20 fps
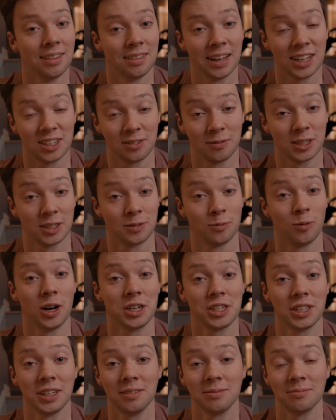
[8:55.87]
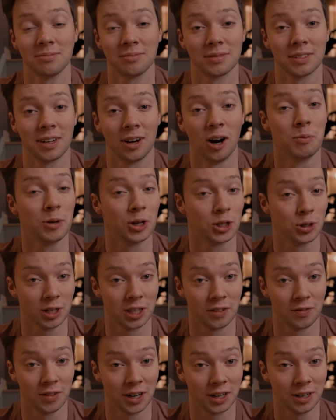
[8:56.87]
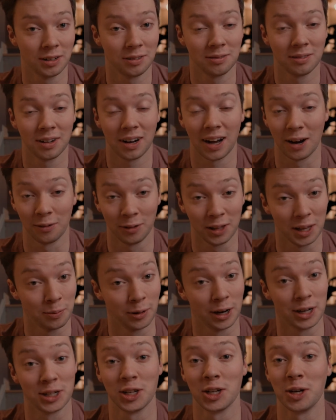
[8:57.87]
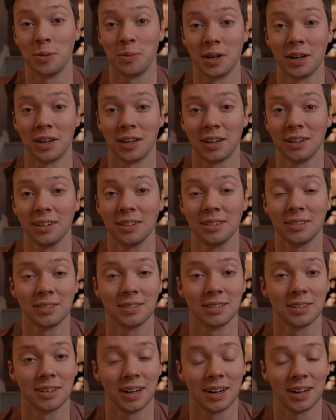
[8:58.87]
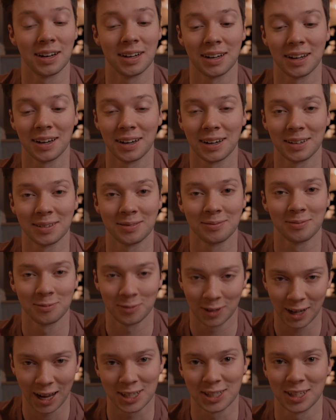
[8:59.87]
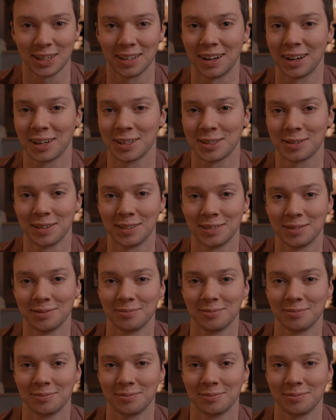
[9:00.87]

Thanks so much for watching. Hope you enjoyed the video. I really appreciate you being here, and we'll catch you in the next one.